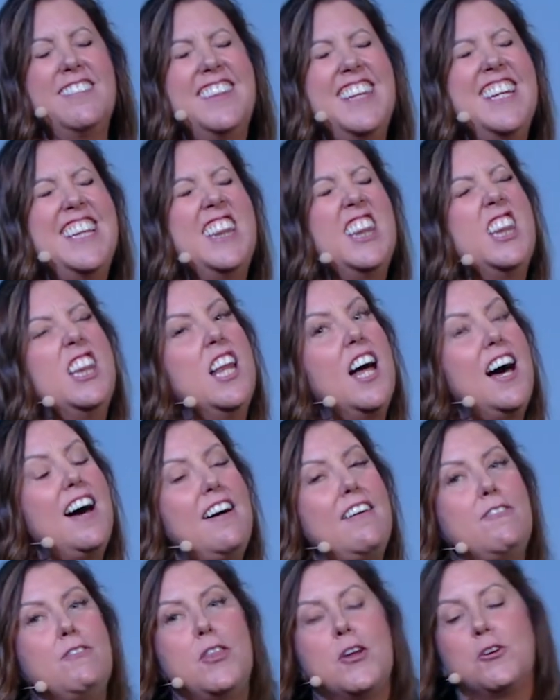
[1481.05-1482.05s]
They
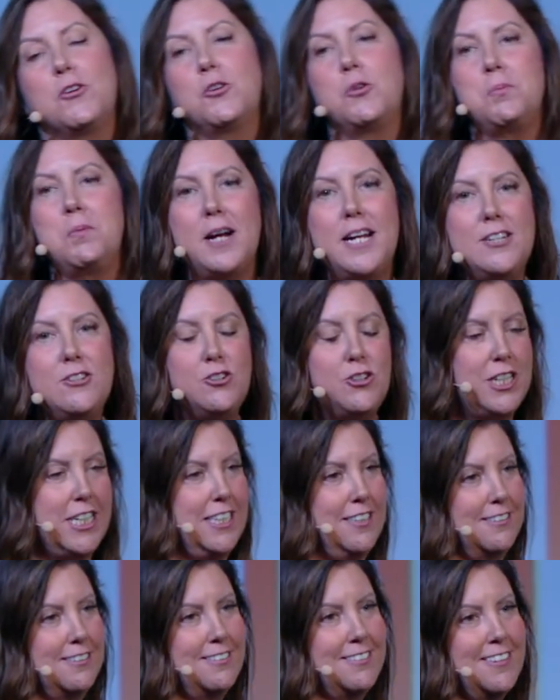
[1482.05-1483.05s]
love their
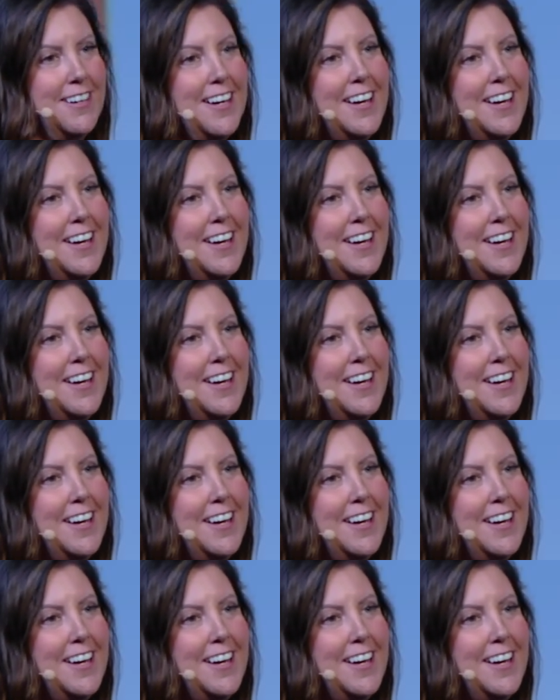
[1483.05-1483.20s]
spreadsheets.